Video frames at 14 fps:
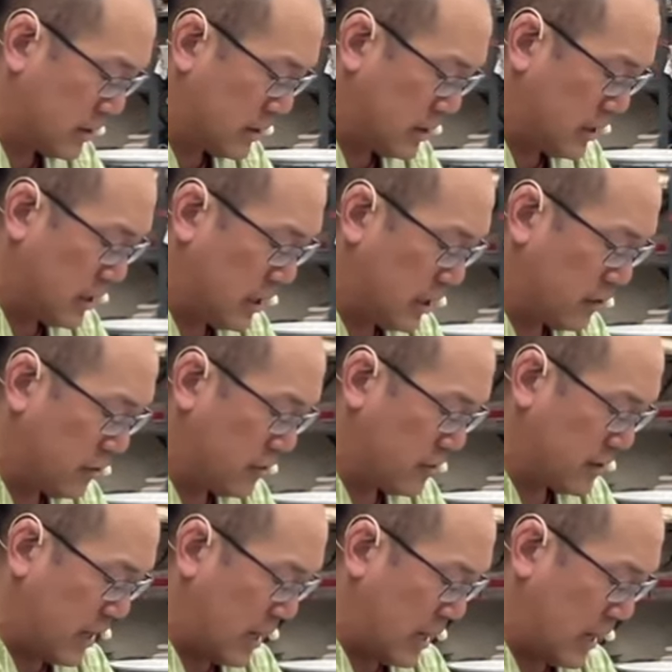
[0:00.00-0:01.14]
the other
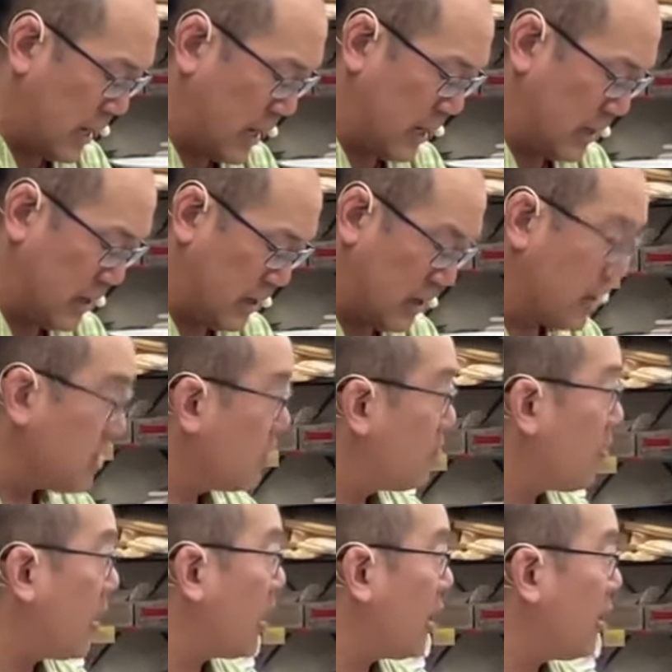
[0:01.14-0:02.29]
side
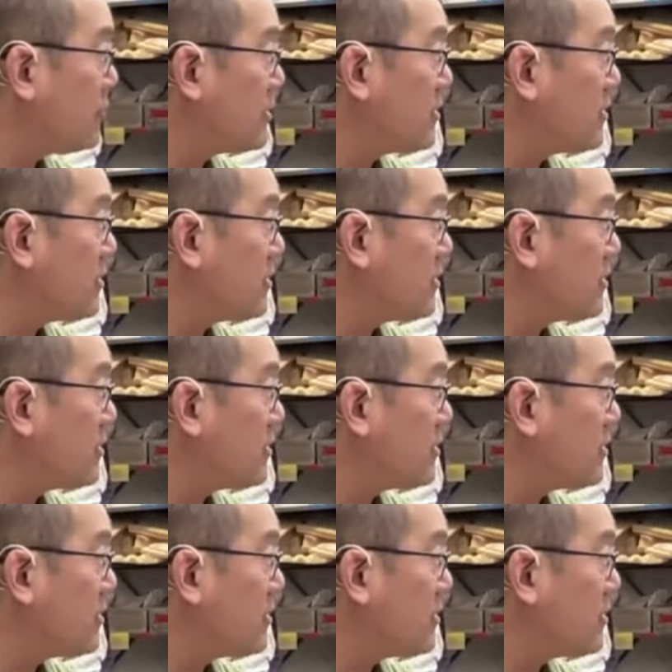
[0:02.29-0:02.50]
right? I,